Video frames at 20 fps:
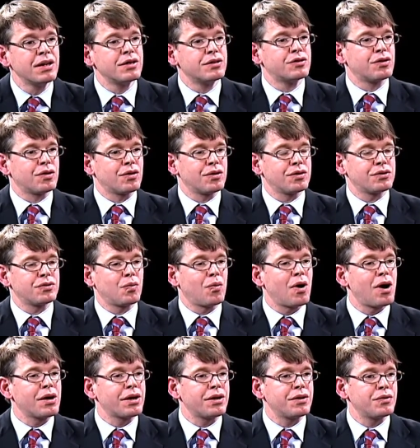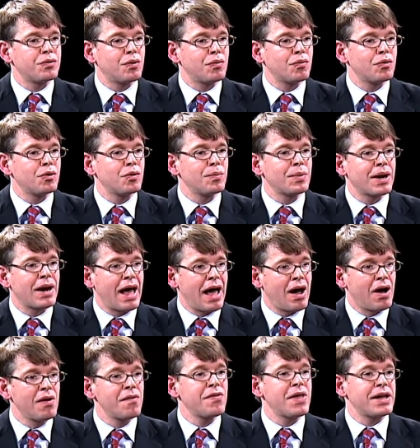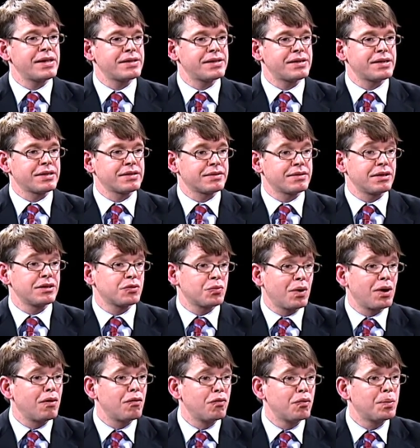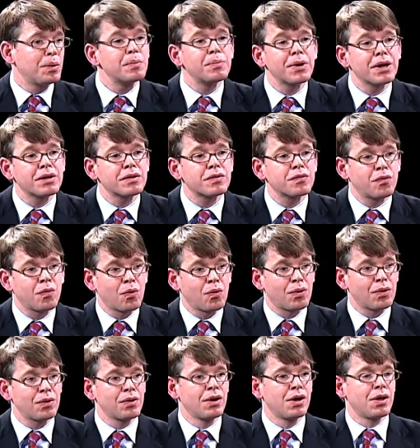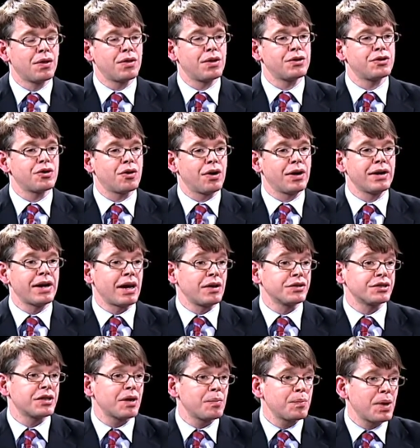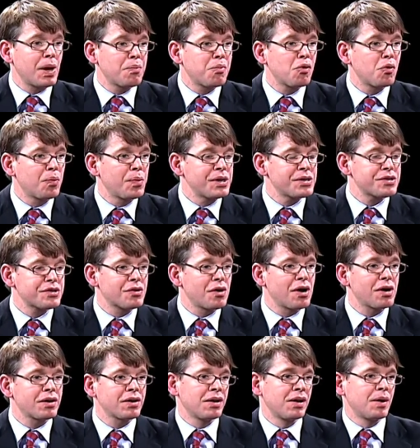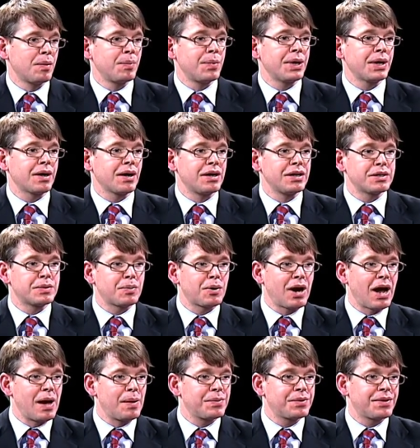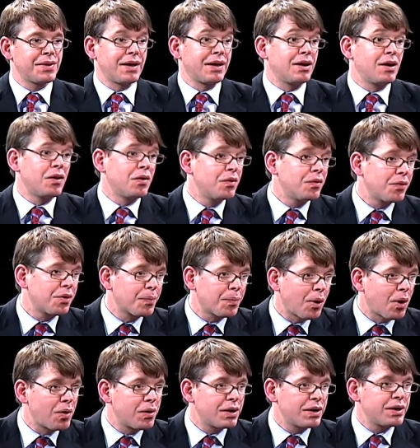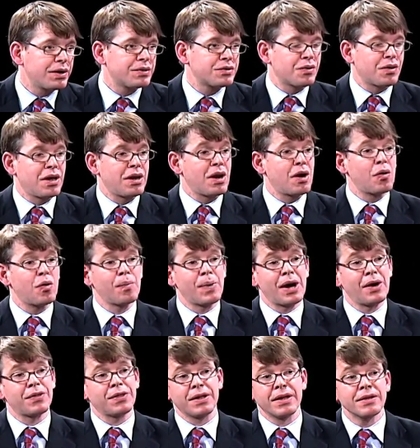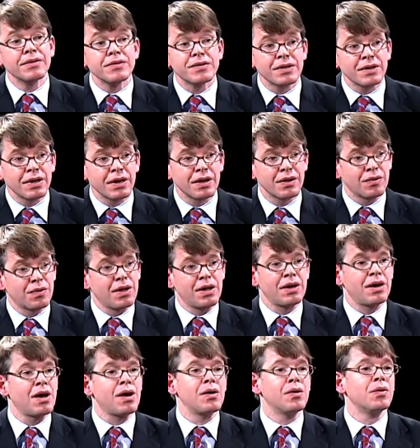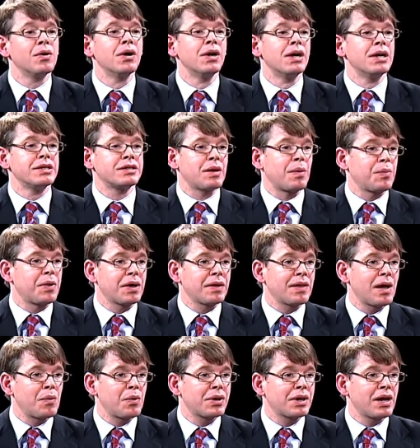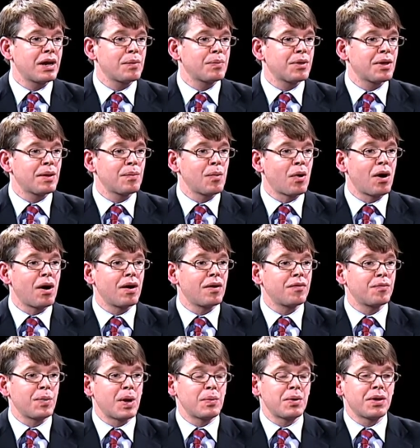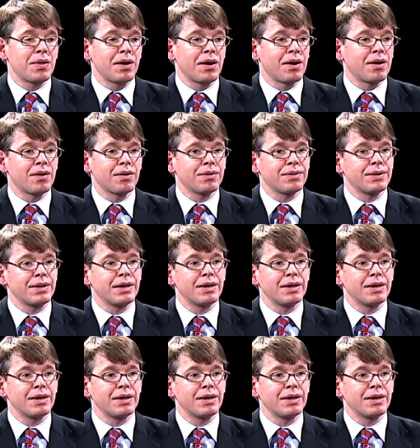jurors walk into a room, and of that 60, 12 will be picked for the jury. Now, some people will be struck because perhaps they know the parties, or they know about the incident, or they know something that would keep them off. Maybe their,